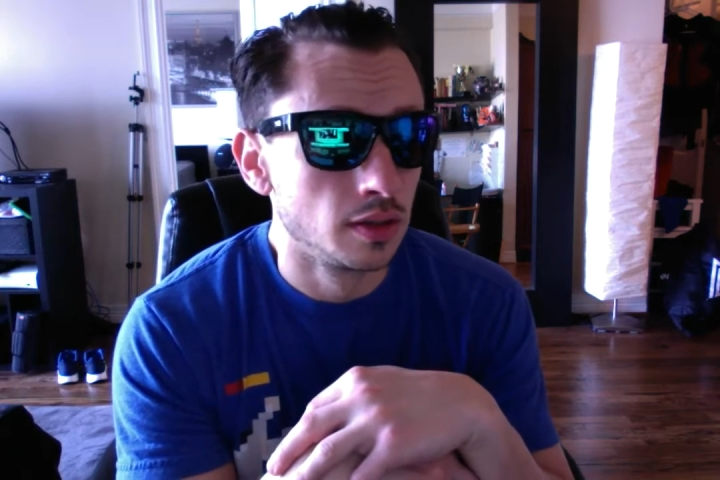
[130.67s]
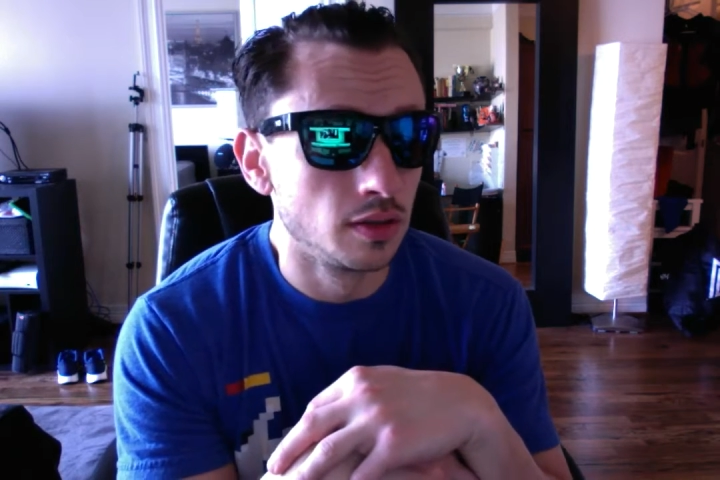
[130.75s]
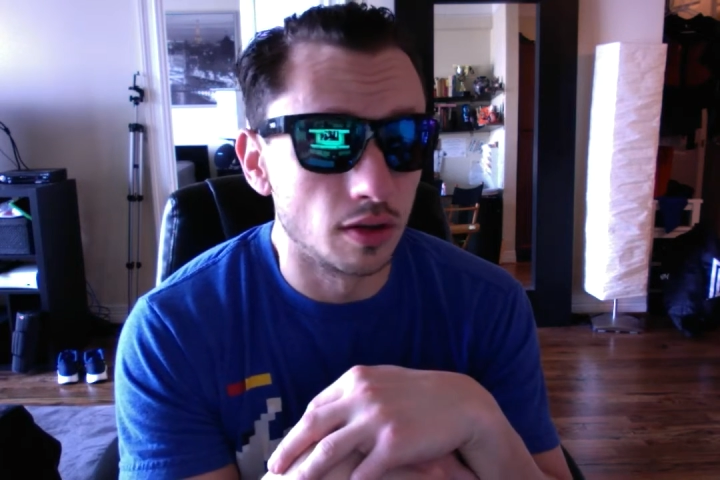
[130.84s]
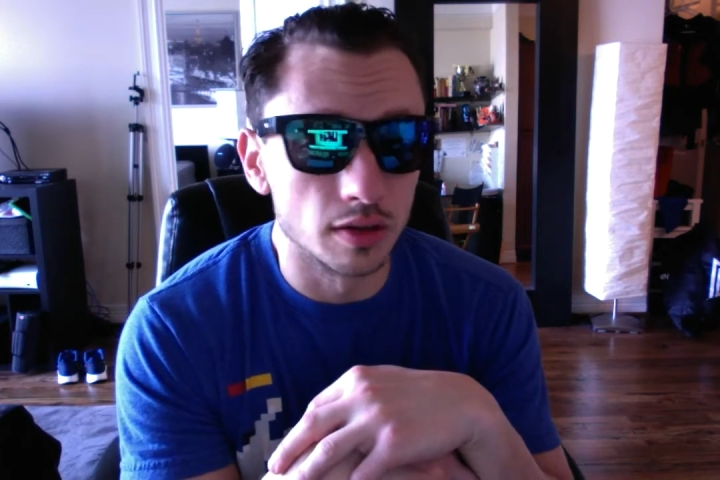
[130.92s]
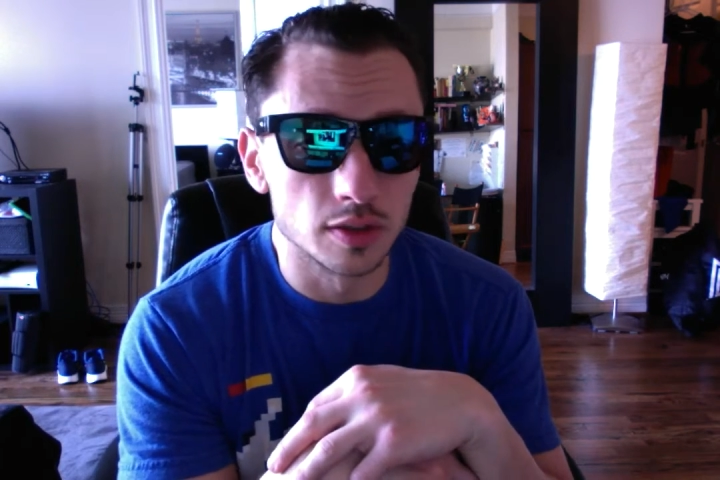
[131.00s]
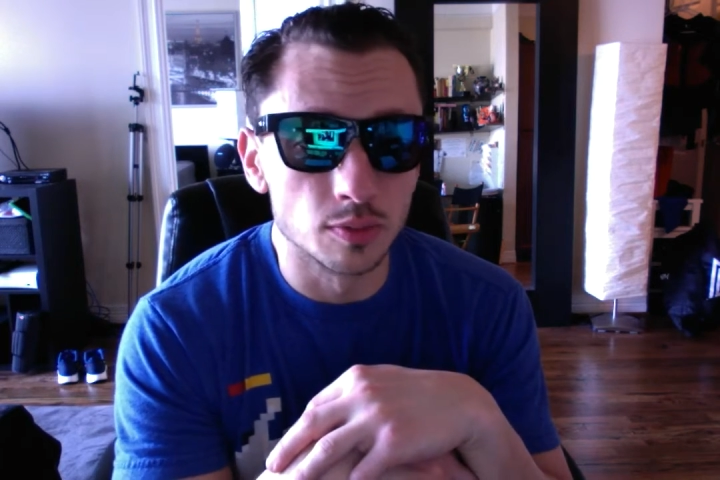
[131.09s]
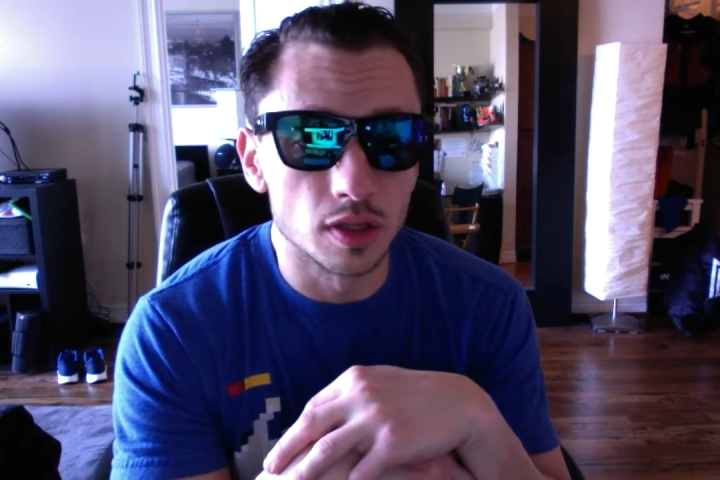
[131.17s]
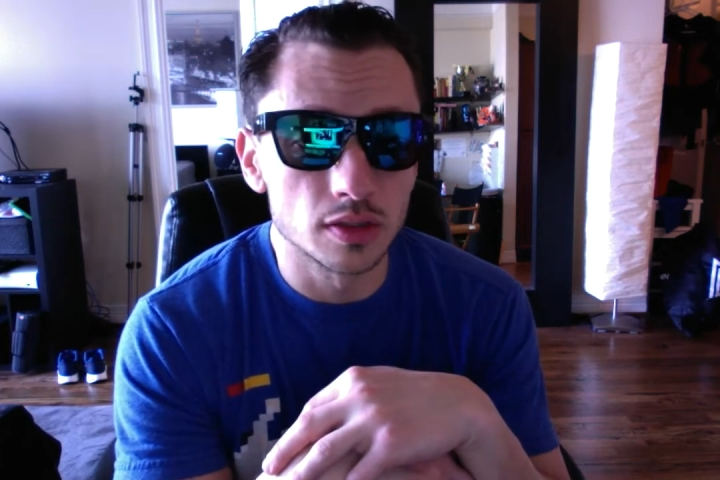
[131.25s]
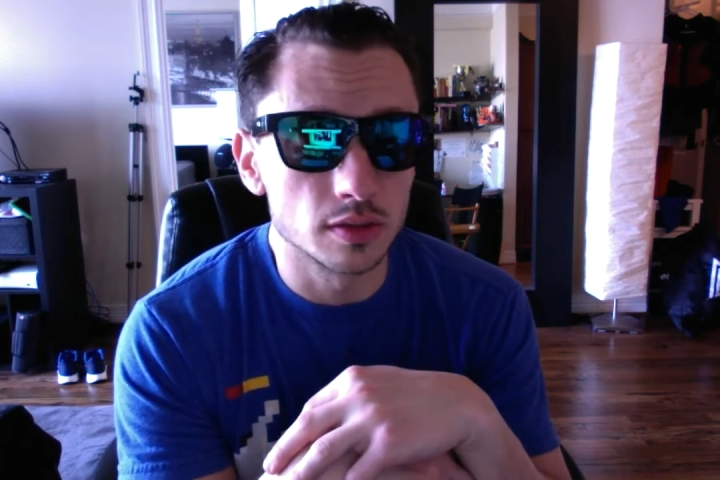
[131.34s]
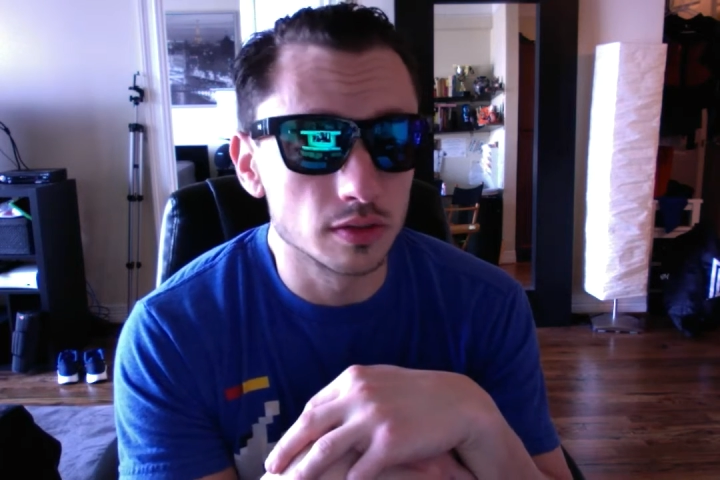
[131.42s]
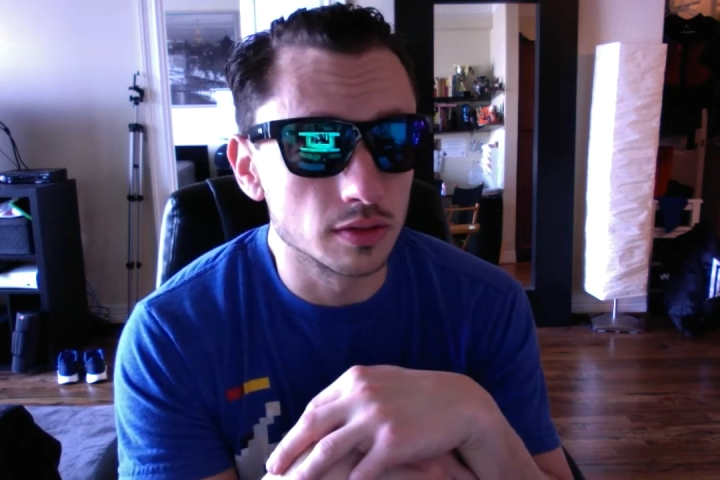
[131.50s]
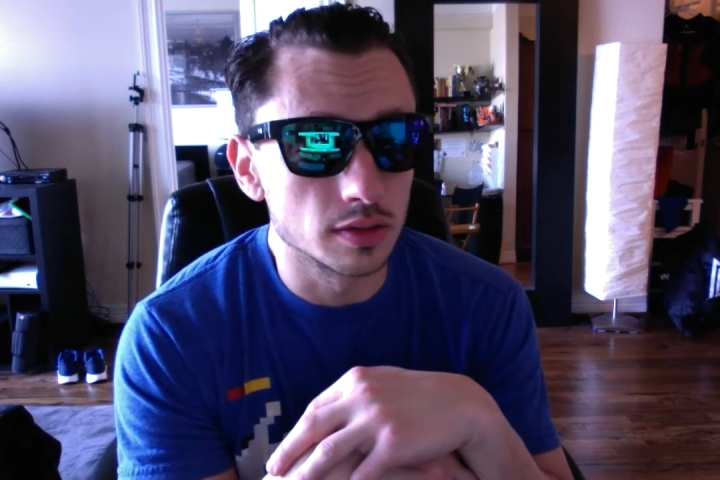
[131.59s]
all these
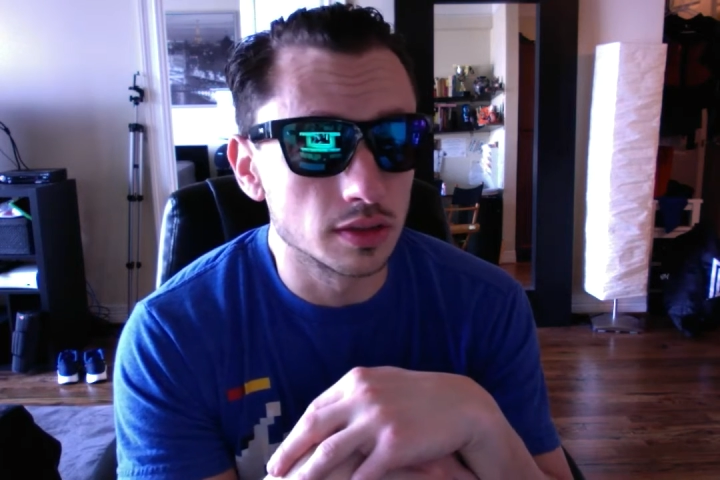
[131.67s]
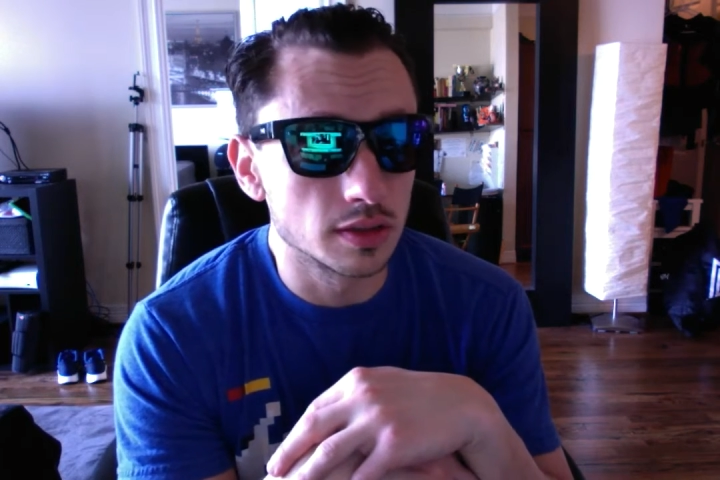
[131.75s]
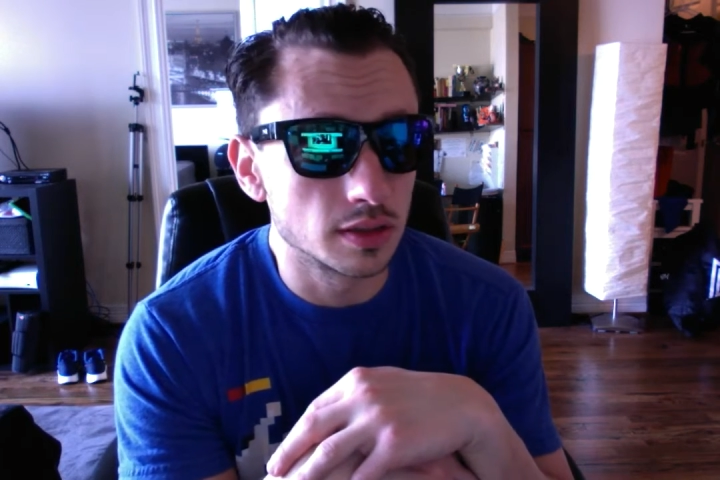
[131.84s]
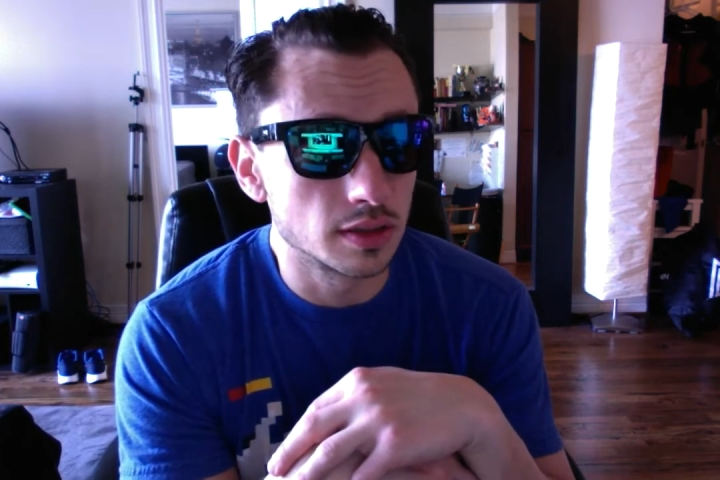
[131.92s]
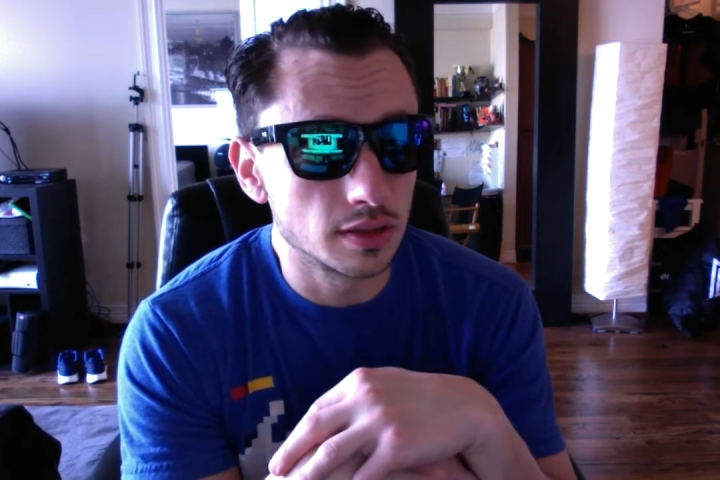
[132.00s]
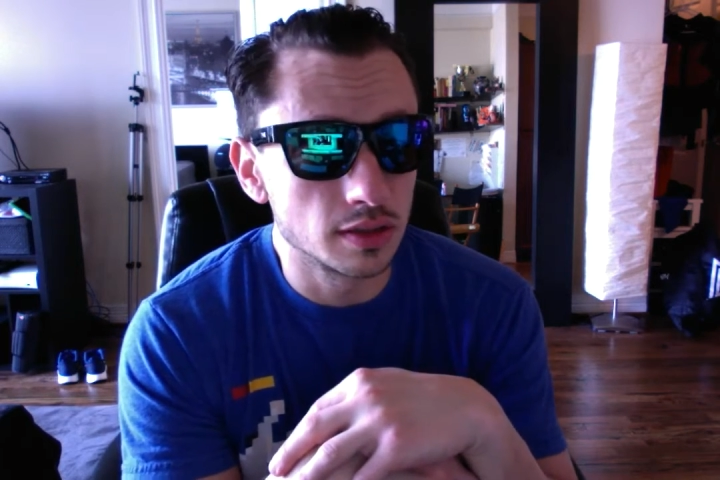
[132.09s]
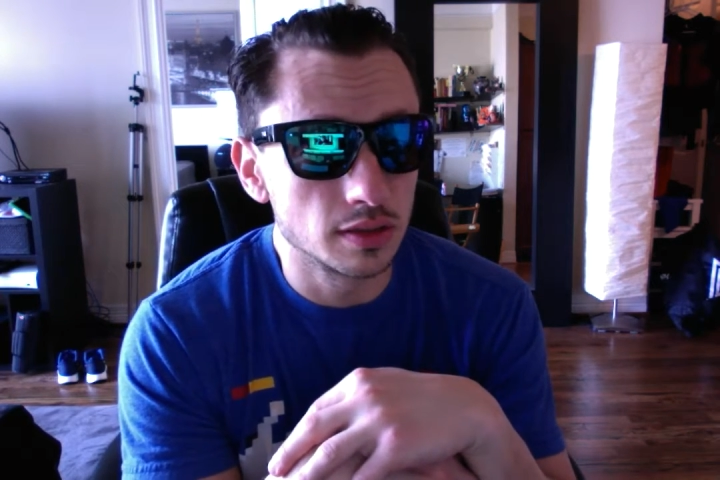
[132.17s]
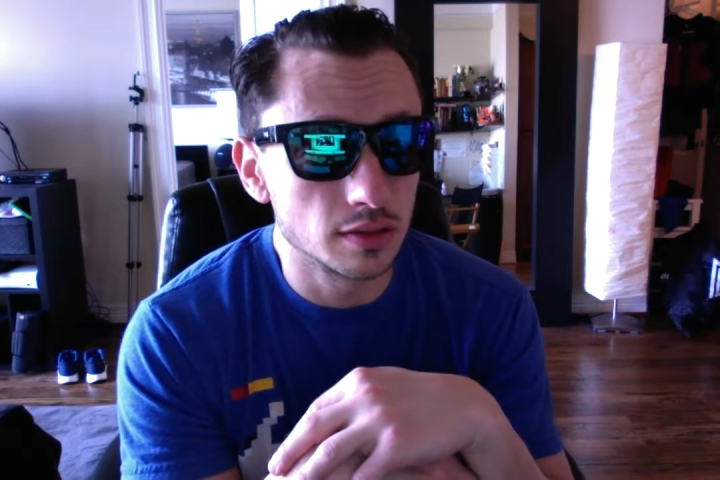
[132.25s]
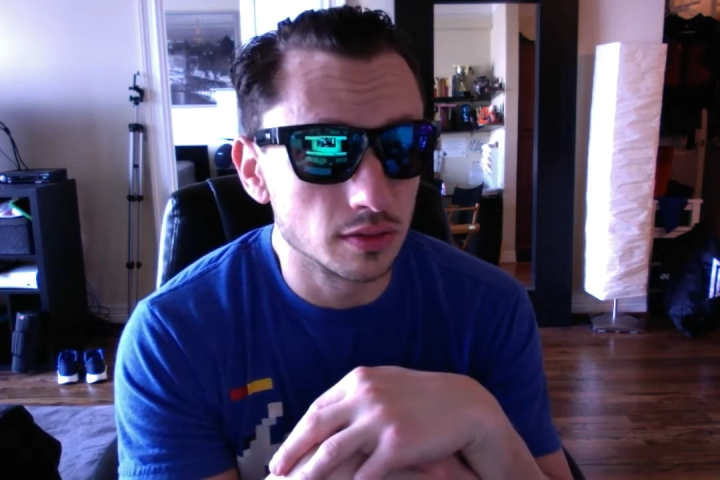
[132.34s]
muscles and